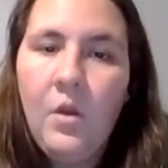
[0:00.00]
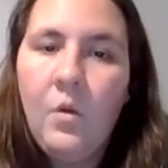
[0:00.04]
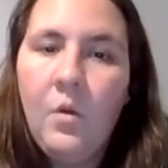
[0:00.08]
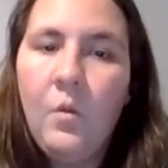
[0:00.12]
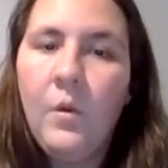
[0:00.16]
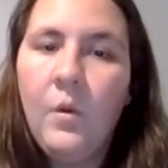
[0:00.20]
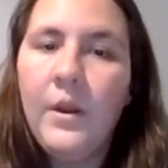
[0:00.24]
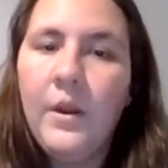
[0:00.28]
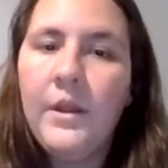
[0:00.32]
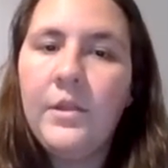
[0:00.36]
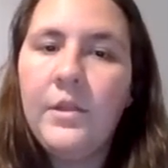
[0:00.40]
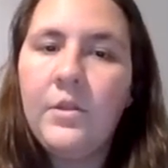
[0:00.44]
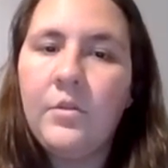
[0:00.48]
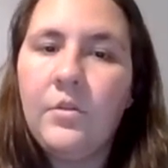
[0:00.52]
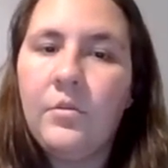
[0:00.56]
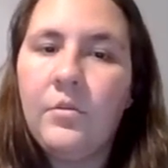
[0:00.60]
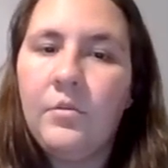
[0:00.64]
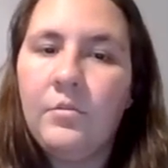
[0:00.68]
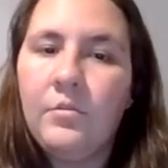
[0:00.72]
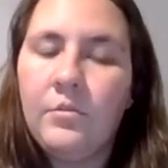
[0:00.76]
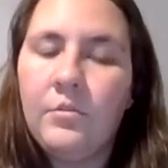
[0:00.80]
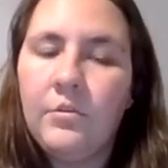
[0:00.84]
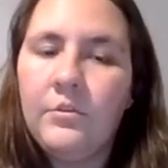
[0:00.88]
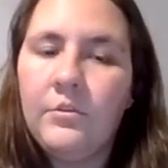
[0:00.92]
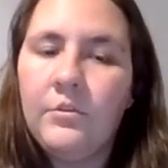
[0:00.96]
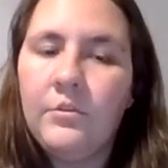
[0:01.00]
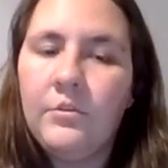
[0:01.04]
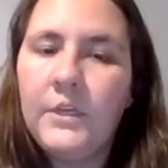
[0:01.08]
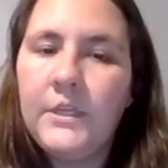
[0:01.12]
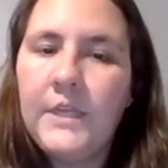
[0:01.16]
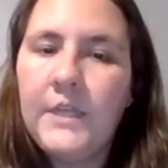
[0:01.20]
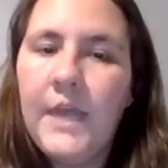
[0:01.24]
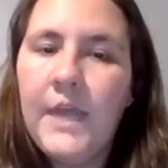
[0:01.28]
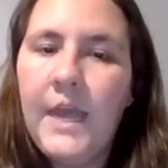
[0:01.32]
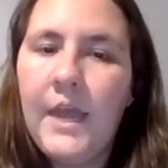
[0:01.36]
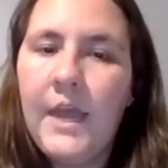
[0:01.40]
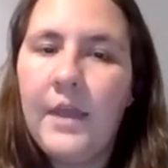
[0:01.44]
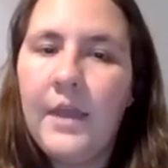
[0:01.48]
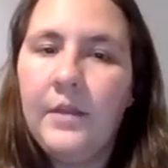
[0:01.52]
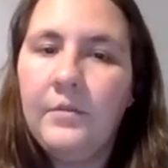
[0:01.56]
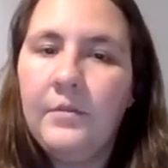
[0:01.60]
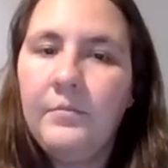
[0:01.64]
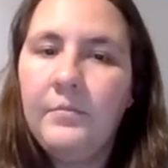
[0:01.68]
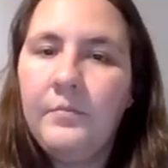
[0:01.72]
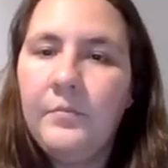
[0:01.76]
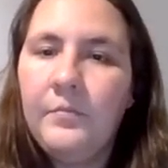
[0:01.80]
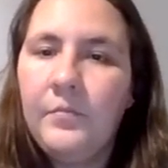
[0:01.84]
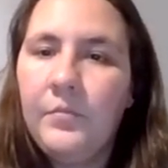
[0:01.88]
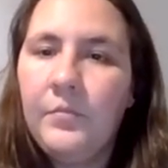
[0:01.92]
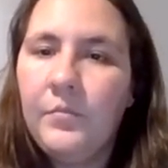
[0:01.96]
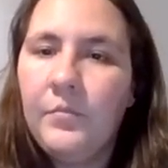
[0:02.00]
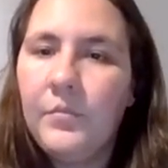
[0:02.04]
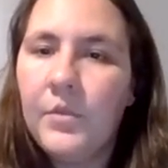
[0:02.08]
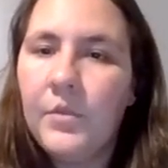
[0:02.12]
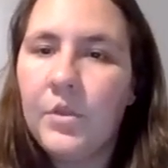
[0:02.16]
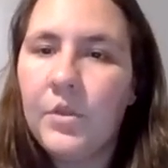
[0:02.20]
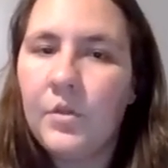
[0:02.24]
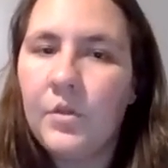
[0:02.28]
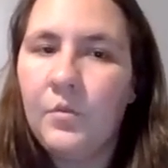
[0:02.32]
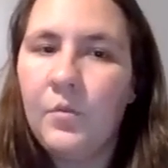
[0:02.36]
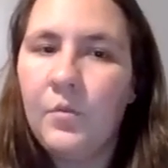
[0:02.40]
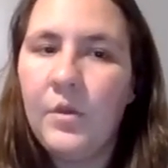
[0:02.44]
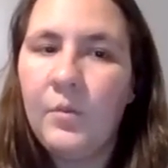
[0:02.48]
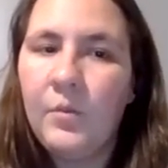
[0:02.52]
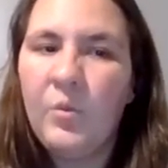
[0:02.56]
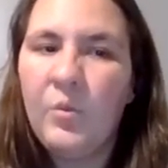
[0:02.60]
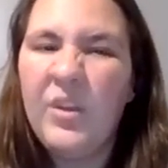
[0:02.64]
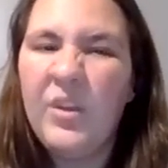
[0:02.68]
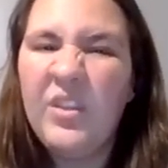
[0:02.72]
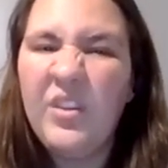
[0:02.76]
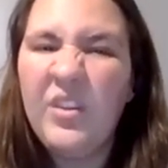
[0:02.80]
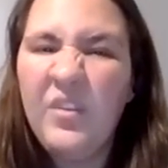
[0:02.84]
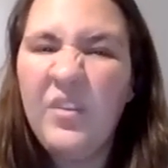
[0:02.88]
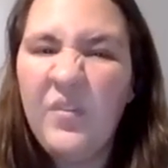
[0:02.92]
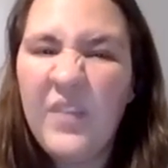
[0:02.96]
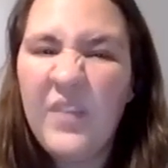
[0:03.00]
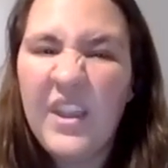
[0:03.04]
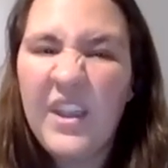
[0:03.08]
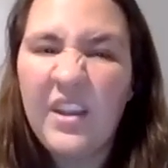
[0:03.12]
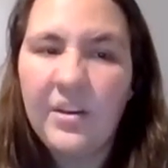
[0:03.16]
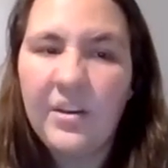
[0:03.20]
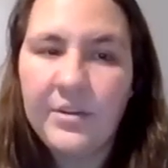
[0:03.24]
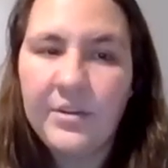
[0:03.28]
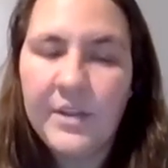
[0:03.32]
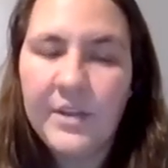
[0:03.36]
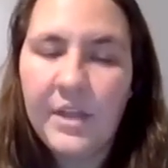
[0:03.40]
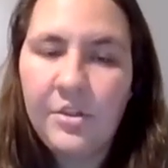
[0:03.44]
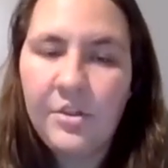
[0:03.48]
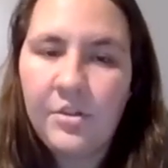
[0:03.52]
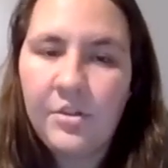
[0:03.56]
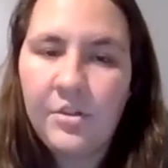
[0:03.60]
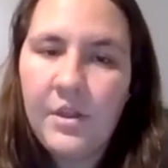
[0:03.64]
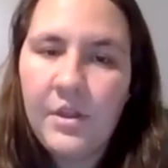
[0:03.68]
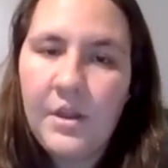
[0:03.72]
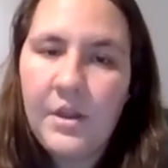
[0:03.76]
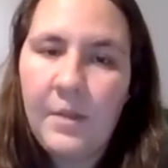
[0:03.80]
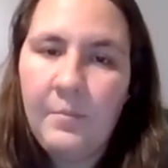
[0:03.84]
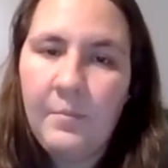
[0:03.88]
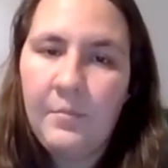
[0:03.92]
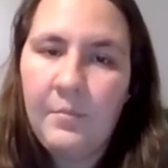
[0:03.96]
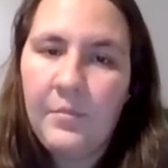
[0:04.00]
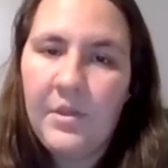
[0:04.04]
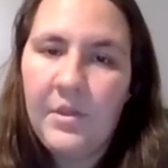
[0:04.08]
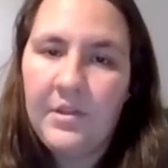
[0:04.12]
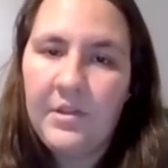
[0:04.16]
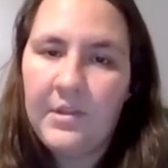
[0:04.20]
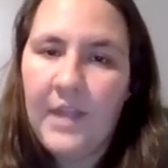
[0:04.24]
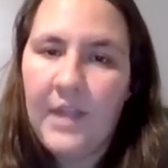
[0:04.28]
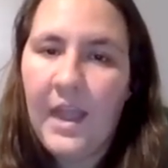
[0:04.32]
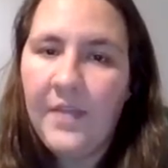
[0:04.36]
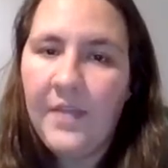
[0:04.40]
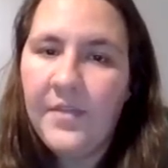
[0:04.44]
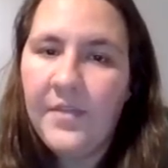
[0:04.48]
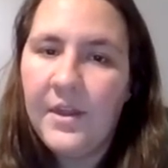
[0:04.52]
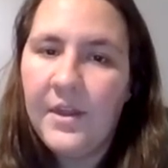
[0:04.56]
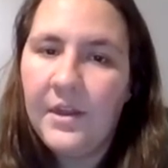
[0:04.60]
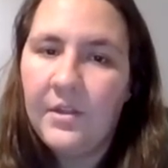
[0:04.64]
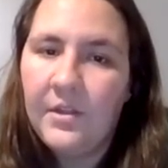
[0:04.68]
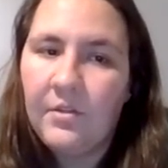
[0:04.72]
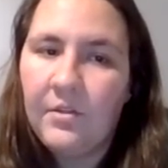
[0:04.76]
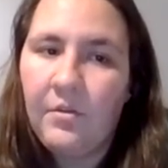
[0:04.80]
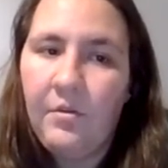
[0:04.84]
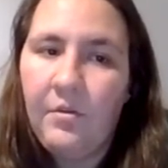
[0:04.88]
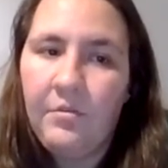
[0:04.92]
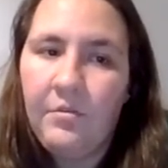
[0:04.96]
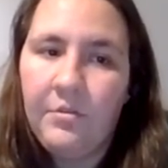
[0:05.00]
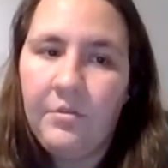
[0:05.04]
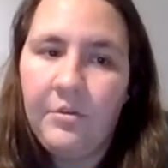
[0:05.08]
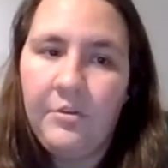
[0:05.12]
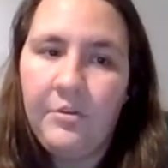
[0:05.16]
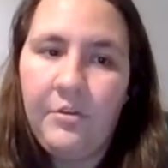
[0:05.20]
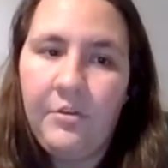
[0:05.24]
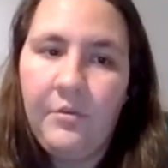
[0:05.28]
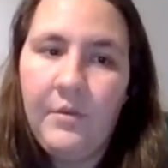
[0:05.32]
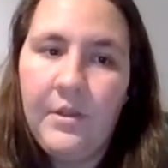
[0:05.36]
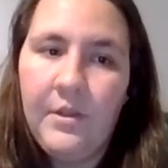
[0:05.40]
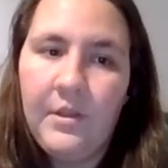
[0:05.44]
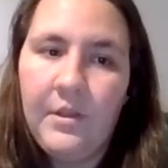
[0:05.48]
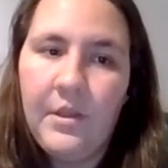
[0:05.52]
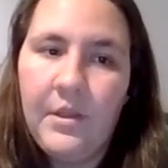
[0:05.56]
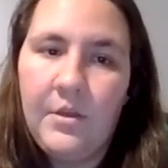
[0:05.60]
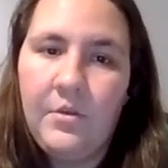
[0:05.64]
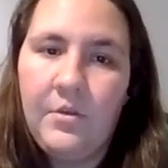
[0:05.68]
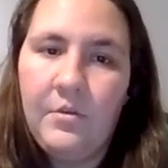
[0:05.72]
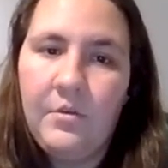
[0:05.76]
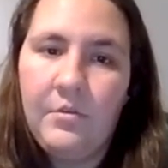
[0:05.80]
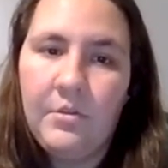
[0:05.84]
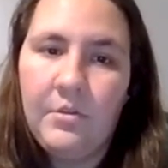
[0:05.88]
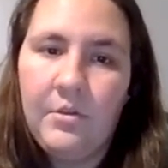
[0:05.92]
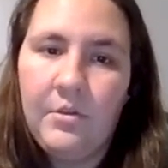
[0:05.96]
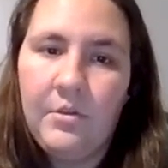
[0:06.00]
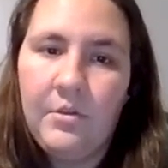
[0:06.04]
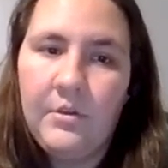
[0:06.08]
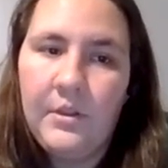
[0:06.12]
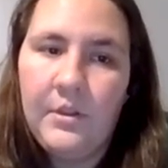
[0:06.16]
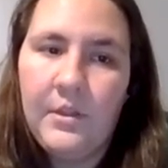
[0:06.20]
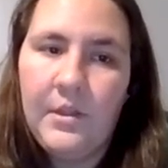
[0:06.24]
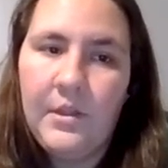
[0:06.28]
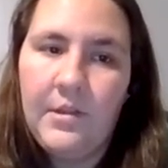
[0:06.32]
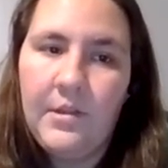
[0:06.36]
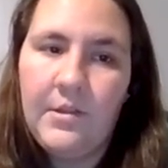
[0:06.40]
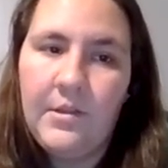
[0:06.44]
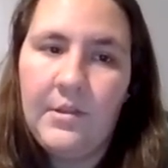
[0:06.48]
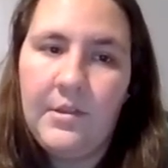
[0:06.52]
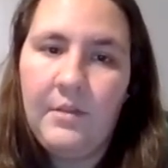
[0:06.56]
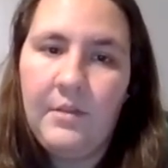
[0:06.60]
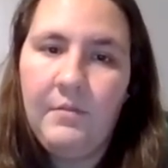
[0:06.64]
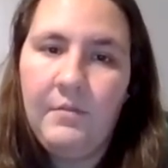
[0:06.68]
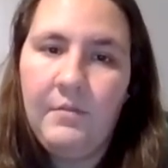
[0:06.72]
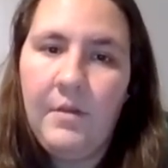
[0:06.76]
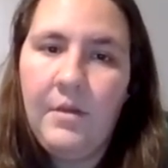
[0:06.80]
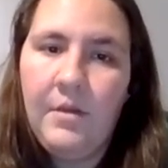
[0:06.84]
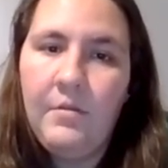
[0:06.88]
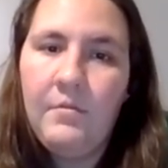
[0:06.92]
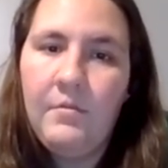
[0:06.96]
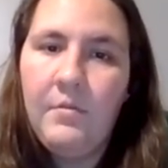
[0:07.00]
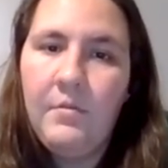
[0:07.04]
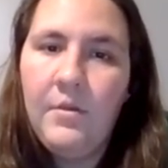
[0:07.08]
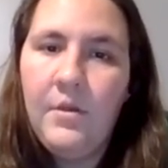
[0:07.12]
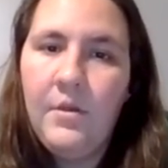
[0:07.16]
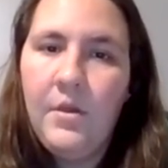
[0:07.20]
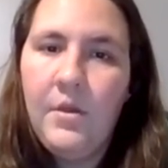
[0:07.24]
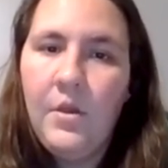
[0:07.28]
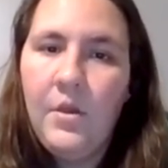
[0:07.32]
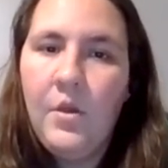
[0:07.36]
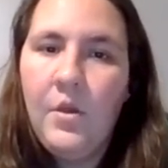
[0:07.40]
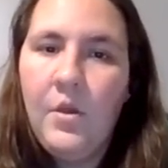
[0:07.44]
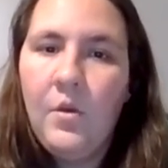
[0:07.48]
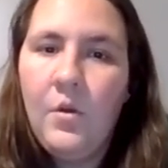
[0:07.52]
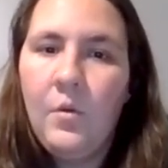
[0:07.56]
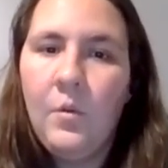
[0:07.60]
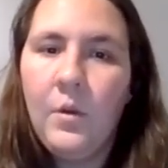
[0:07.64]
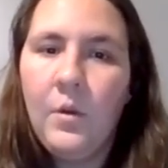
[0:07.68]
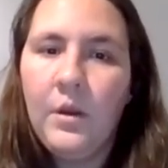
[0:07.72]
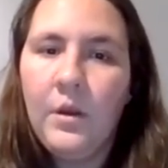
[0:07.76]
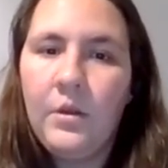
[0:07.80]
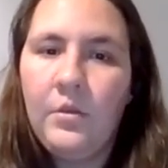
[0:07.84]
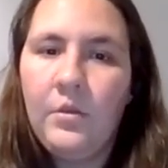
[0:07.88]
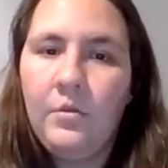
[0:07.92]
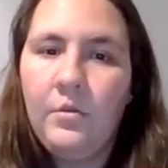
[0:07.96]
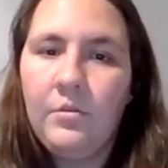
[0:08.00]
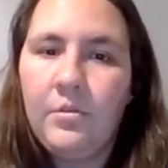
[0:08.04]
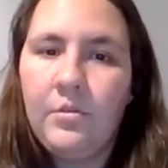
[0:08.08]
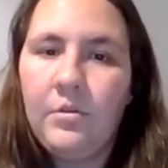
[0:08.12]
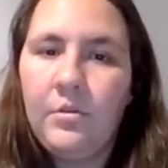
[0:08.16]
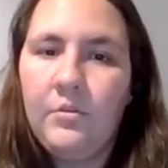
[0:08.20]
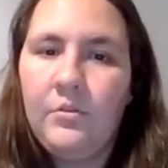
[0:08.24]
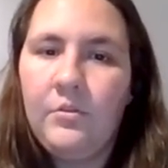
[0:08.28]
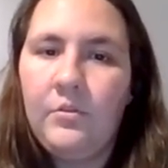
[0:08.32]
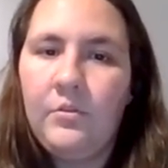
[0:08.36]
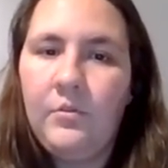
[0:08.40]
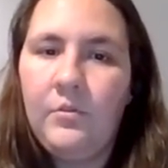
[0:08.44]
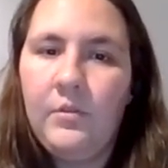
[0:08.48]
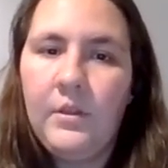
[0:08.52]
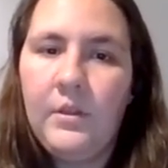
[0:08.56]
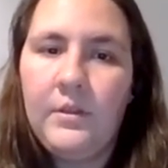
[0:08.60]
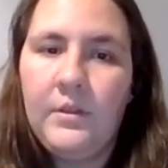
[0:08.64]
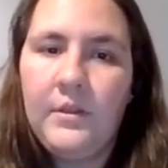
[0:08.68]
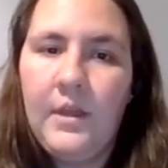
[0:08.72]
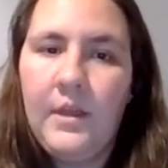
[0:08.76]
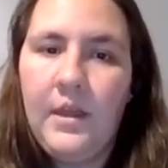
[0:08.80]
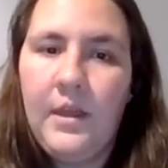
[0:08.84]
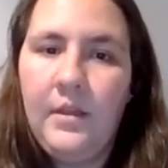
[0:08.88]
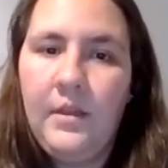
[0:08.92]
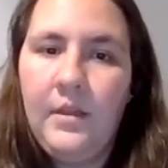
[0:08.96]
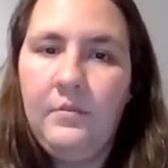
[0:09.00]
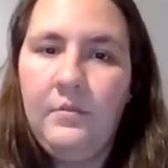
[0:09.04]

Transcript: or it's closer to 10. So with your finger, touch the side that it's closer to. Is it closer to the 0 or closer to the 10?